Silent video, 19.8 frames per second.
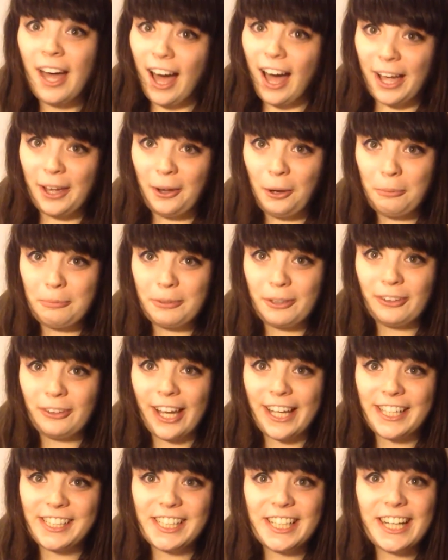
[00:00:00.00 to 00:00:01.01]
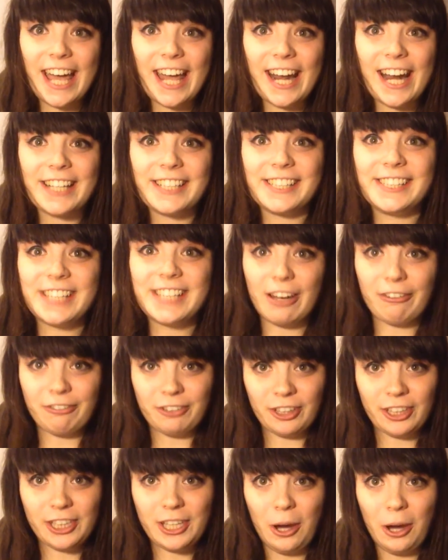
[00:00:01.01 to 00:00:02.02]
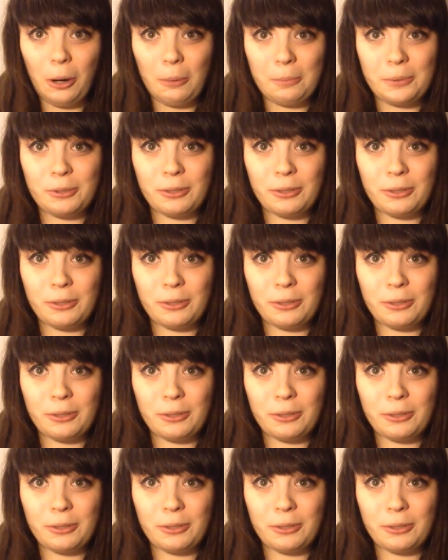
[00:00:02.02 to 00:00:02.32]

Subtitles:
I hope you liked it, and I definitely hope